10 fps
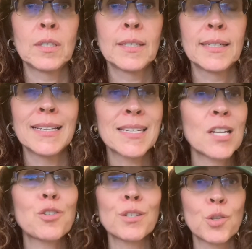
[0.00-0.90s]

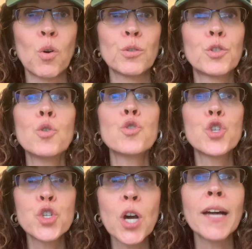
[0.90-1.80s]
essentially told to
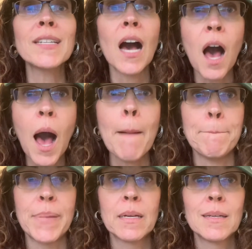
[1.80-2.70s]
shut
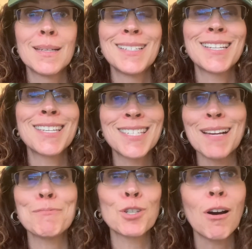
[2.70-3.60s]
up, to
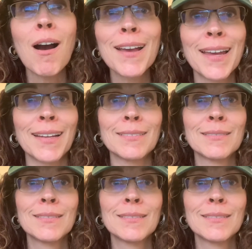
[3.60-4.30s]
stop talking.